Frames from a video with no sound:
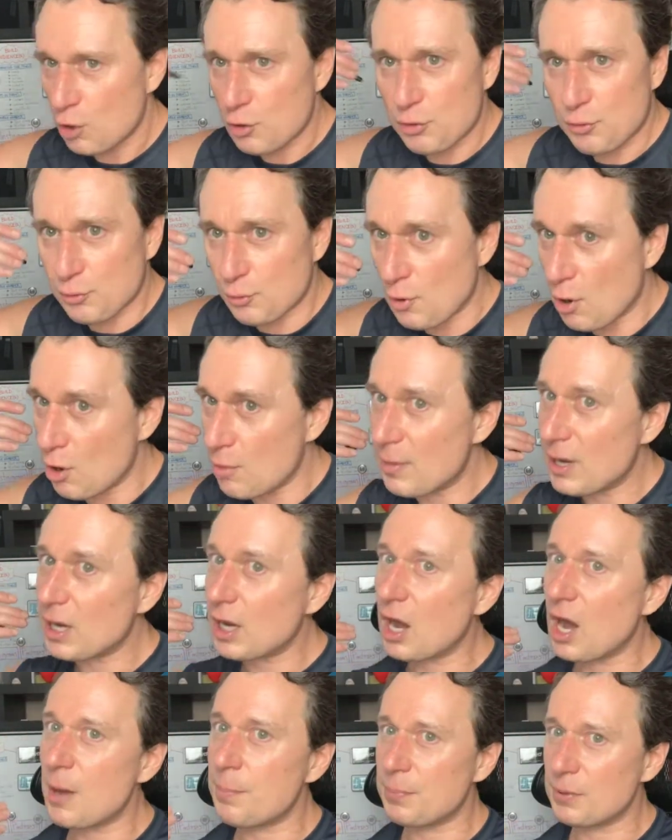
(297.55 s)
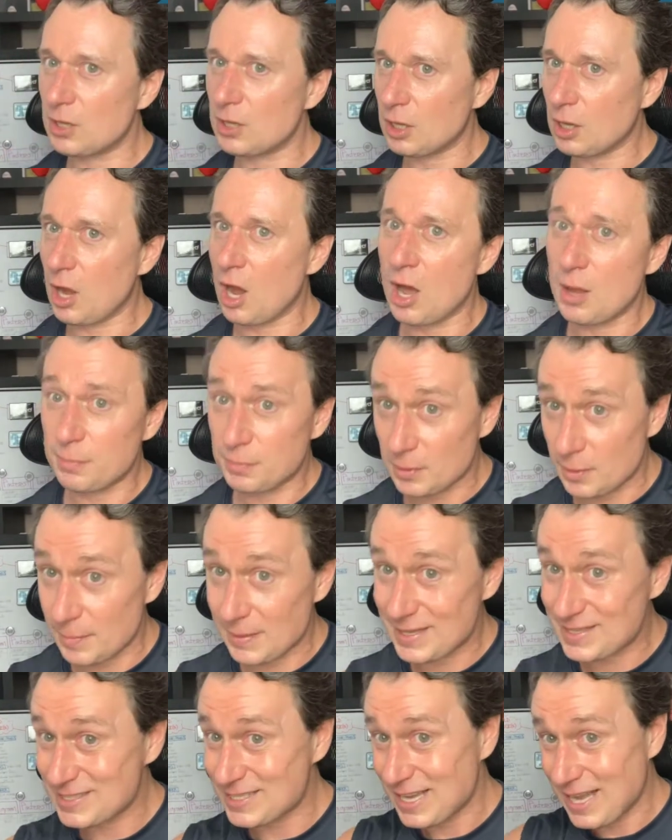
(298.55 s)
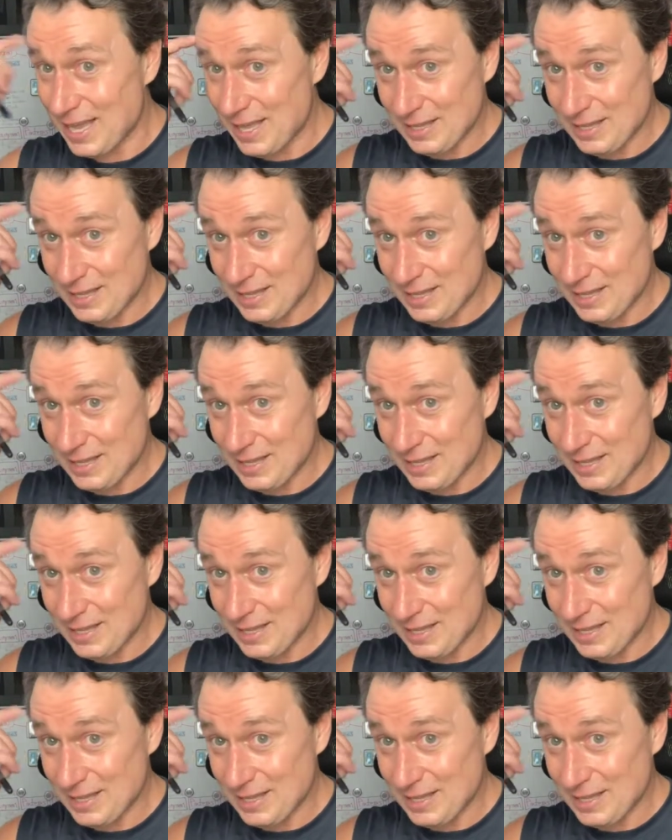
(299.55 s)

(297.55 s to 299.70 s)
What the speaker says: Throw them a couple of compliments